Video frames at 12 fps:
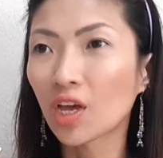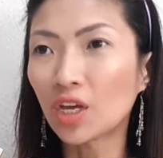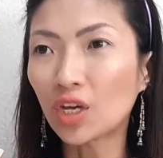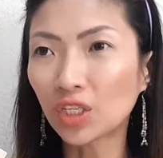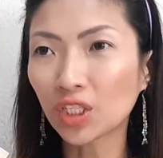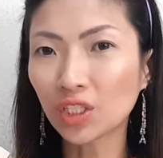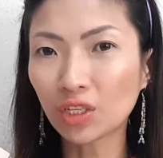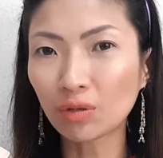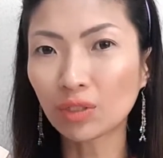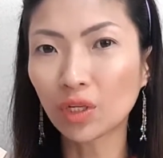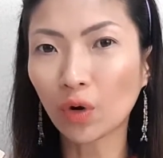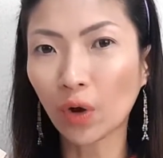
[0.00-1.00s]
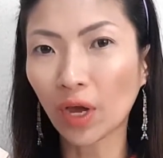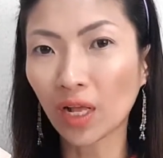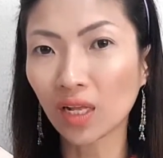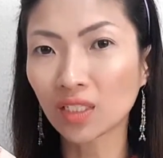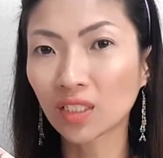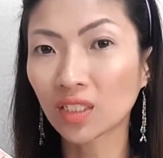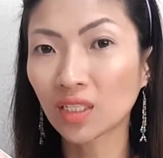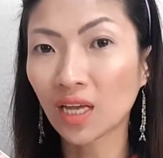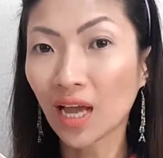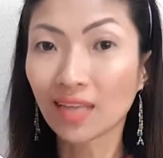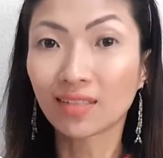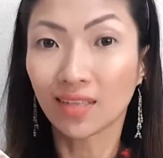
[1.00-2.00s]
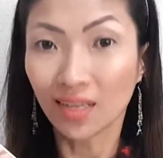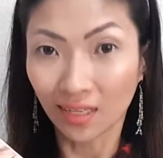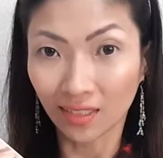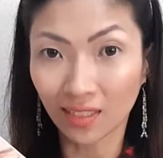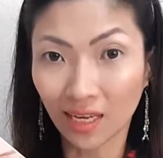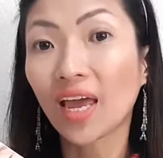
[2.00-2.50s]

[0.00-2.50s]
you just use the oils as is